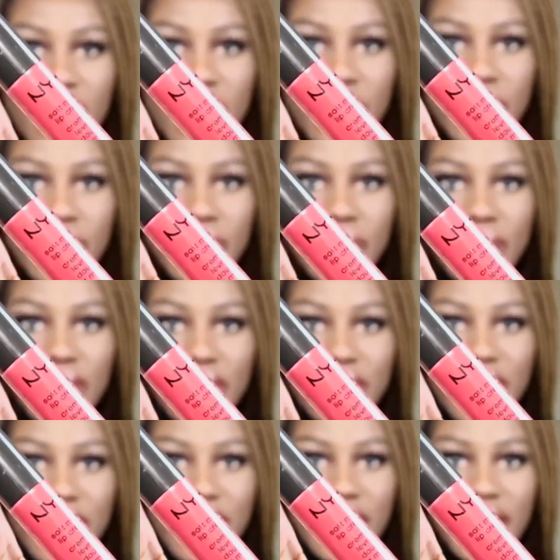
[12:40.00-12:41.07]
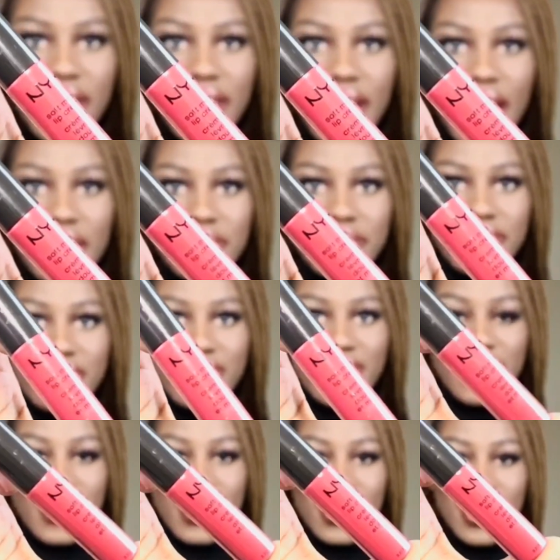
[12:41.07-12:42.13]
hello, yeah,
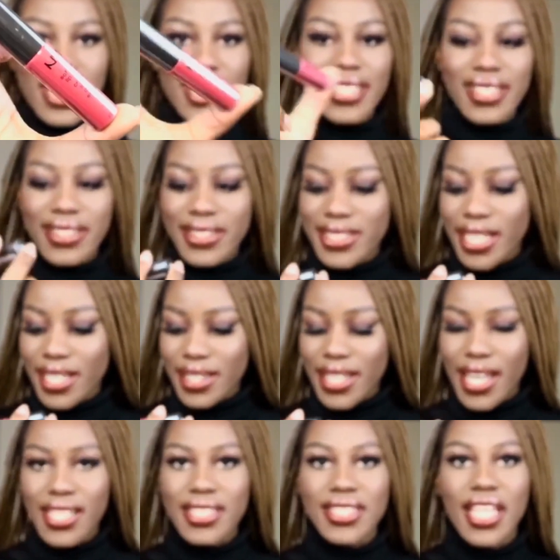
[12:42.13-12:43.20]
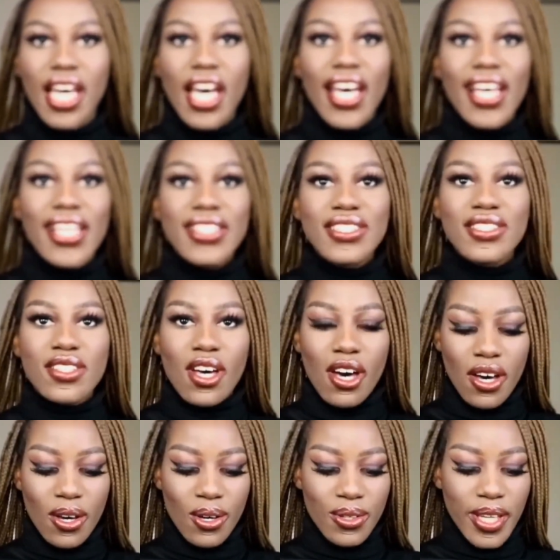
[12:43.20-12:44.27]
so it kind of looks like that.
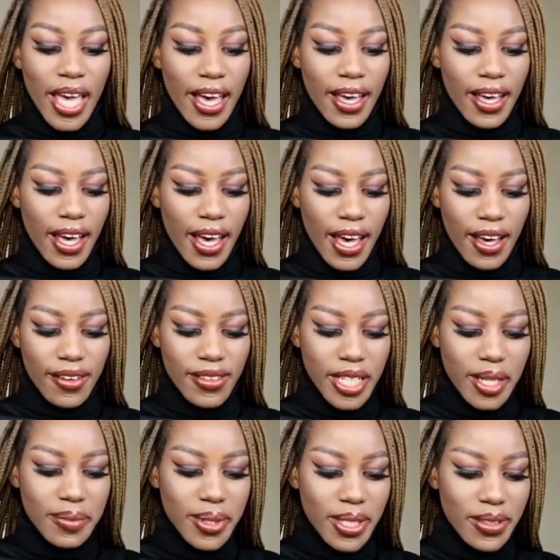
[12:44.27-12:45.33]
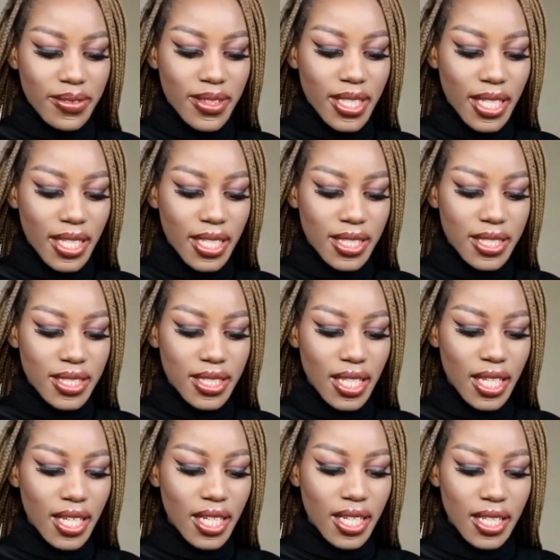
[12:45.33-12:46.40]
So yeah, I have a couple of these.
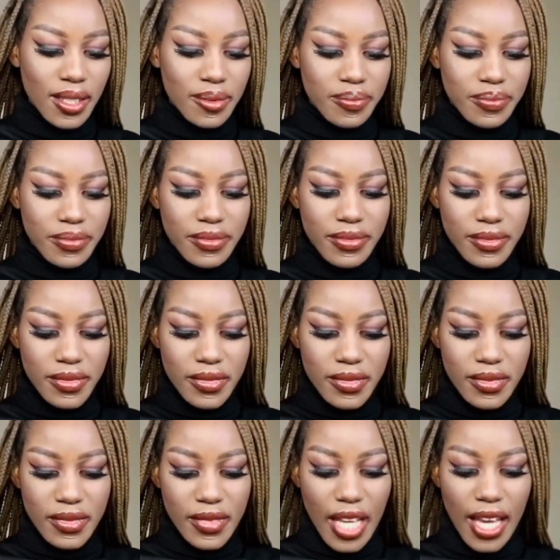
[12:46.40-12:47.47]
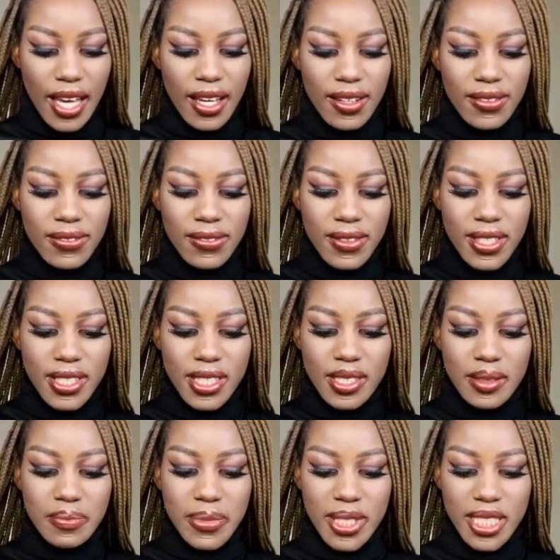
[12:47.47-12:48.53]
I have this
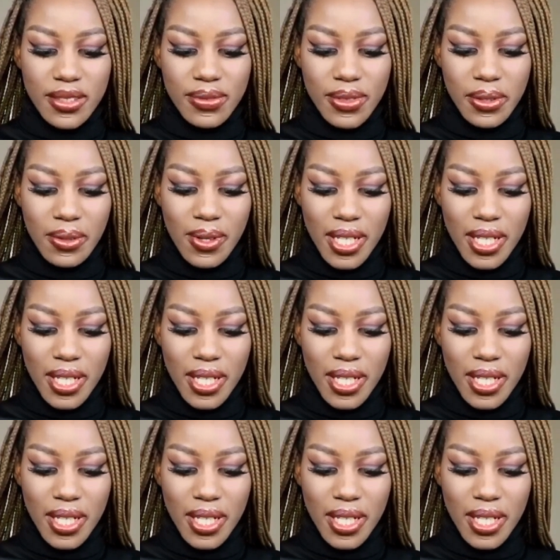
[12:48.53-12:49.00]
specific